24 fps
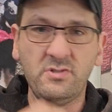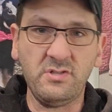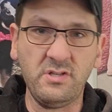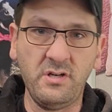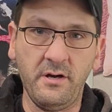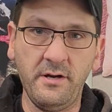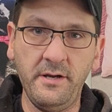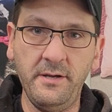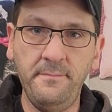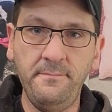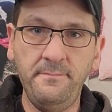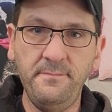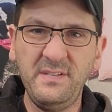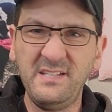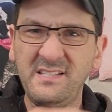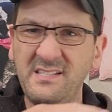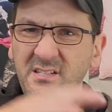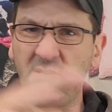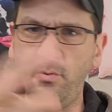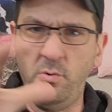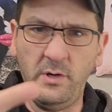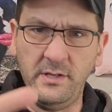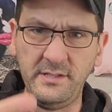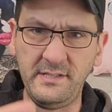Sorry. This
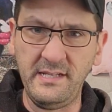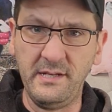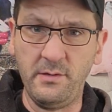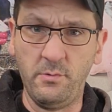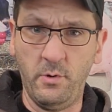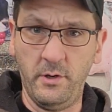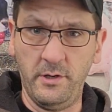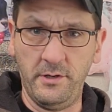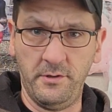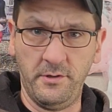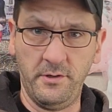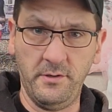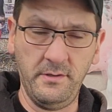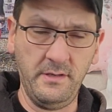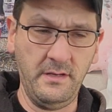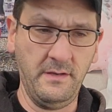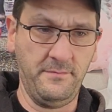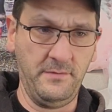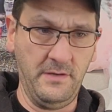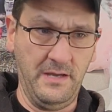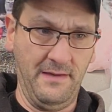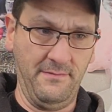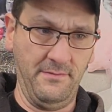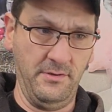is a one-take wonder,
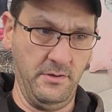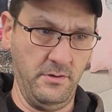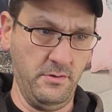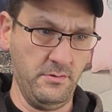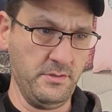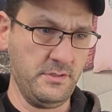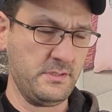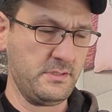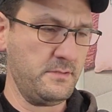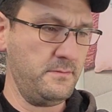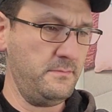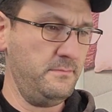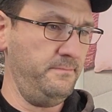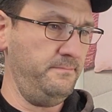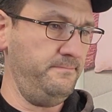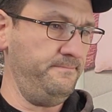if you haven't noticed.